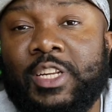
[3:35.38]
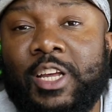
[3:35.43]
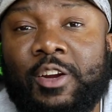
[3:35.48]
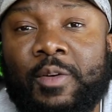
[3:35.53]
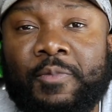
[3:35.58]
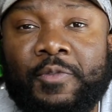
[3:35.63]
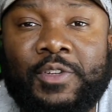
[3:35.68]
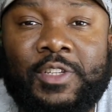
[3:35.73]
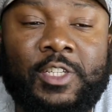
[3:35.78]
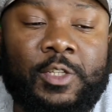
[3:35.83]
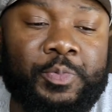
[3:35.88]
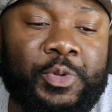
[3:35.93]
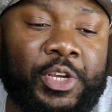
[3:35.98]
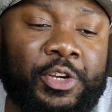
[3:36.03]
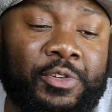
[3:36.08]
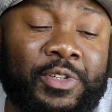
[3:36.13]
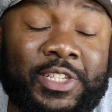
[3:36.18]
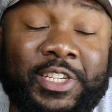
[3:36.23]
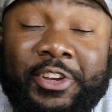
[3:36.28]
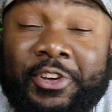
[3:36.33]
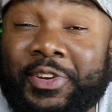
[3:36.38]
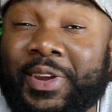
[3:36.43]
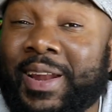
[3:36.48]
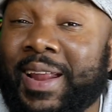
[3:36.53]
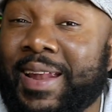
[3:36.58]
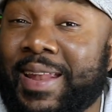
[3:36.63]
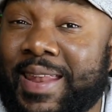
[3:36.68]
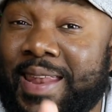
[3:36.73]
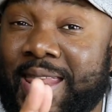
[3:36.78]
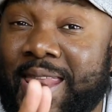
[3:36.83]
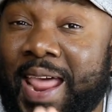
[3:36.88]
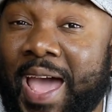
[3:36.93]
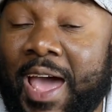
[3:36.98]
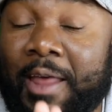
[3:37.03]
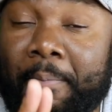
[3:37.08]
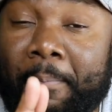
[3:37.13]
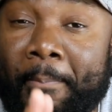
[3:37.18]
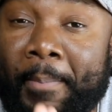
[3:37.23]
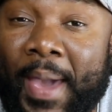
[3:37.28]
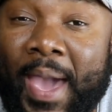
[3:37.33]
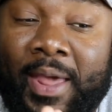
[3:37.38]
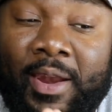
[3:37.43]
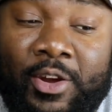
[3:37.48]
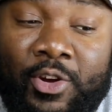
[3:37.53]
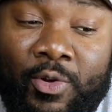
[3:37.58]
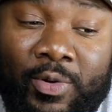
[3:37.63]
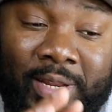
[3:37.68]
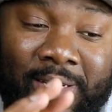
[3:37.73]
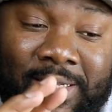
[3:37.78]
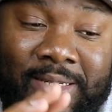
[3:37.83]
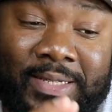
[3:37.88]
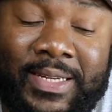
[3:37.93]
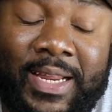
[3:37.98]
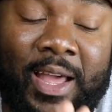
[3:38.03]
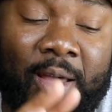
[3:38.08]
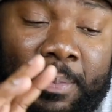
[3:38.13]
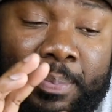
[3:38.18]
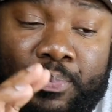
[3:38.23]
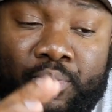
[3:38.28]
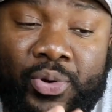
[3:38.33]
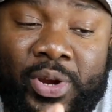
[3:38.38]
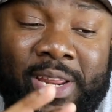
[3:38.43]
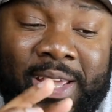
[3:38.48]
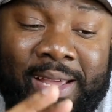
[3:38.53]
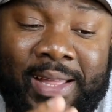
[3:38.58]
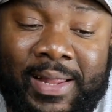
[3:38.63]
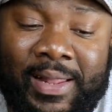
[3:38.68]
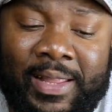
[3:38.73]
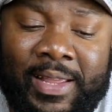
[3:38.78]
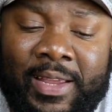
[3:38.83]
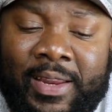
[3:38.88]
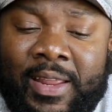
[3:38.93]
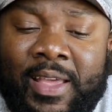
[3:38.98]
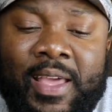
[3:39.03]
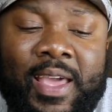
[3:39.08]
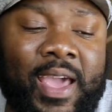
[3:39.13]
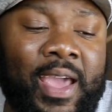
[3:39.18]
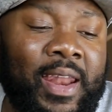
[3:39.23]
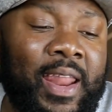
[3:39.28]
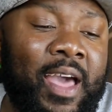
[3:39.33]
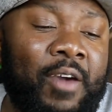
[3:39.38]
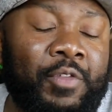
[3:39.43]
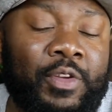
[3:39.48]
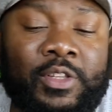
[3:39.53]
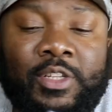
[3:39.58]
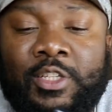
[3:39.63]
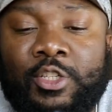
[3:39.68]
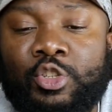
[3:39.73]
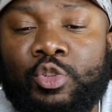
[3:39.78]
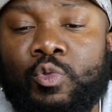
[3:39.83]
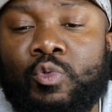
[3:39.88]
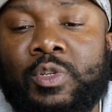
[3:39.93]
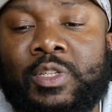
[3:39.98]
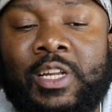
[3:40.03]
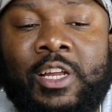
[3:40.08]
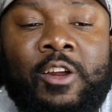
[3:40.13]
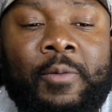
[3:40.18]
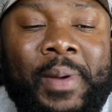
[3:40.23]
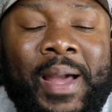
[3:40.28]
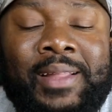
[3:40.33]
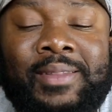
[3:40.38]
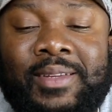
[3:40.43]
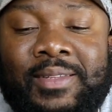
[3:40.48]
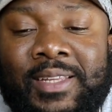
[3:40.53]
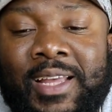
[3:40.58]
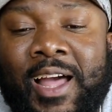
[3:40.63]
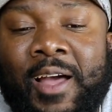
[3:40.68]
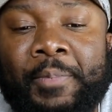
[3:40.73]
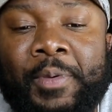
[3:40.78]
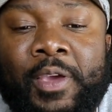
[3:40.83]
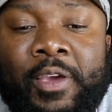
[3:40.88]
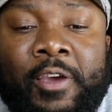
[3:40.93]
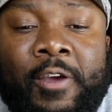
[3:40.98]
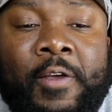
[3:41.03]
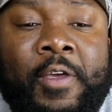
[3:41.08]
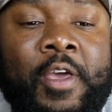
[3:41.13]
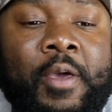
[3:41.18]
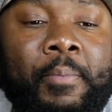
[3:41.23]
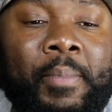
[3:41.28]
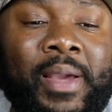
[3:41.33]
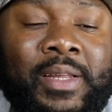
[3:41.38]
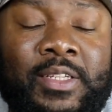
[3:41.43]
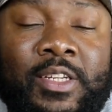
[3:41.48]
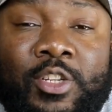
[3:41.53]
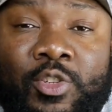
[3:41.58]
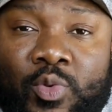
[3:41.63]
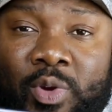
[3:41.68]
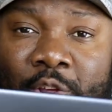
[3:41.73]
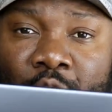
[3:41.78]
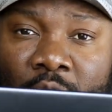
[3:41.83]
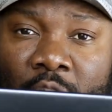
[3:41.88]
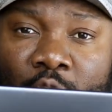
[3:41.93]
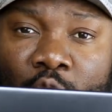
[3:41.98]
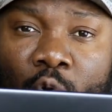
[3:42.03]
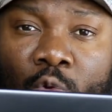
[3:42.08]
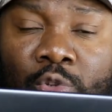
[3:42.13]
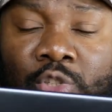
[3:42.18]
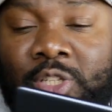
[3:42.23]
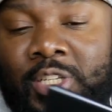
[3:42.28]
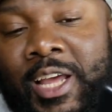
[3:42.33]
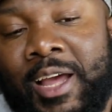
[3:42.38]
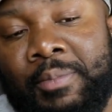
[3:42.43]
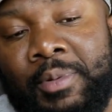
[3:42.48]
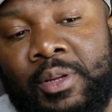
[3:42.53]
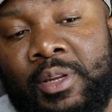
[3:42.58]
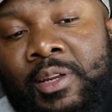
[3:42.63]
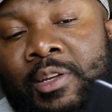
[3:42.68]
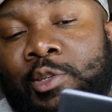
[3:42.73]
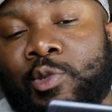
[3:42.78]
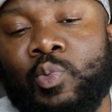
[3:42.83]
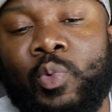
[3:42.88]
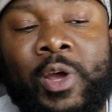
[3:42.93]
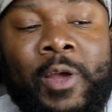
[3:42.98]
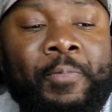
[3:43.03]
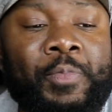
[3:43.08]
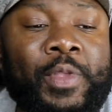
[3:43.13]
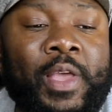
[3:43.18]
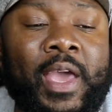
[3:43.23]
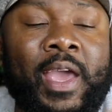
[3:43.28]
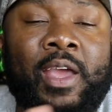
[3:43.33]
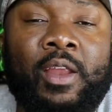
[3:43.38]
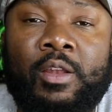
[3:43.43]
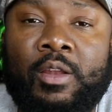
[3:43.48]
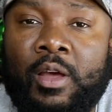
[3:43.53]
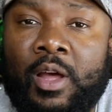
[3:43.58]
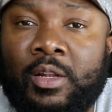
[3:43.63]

setup for the speakers here that are not bad at all. They sound pretty clean, and having this dual setup at the top here makes it so that you can hold your tablet this way and